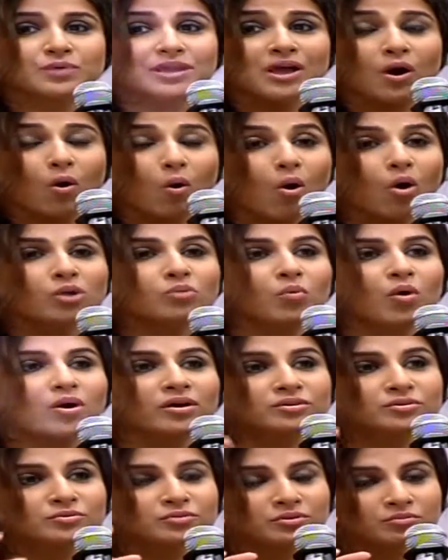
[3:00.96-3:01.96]
we all
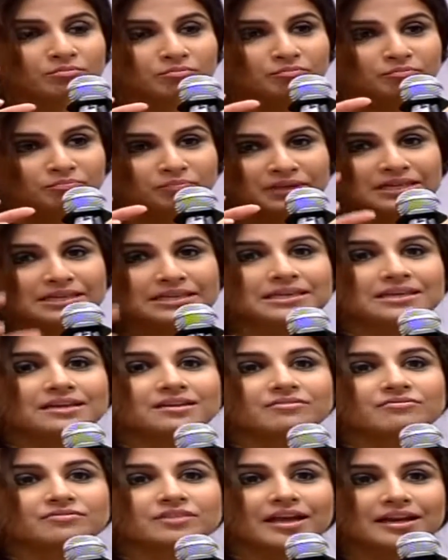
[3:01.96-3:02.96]
want to
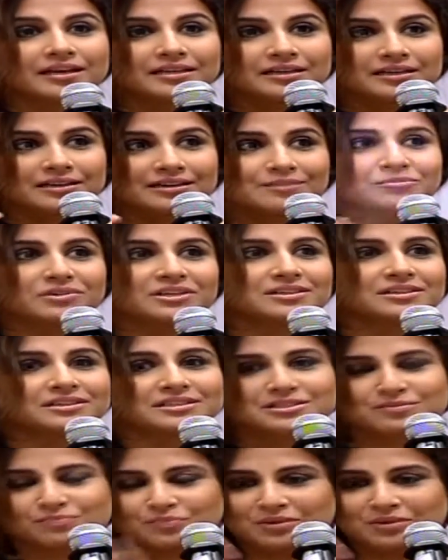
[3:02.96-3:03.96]
believe that criminals